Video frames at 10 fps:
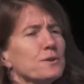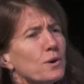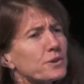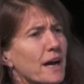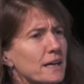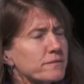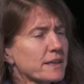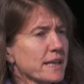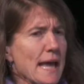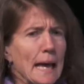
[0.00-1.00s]
all are kind of
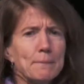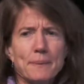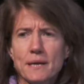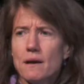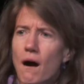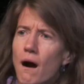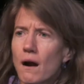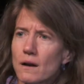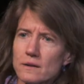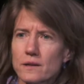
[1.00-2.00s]
like the
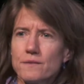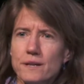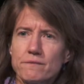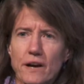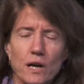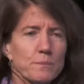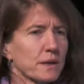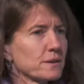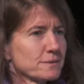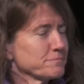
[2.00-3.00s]
NPR of the
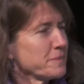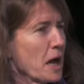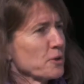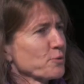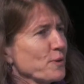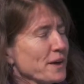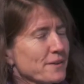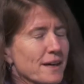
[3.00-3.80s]
environmental health field.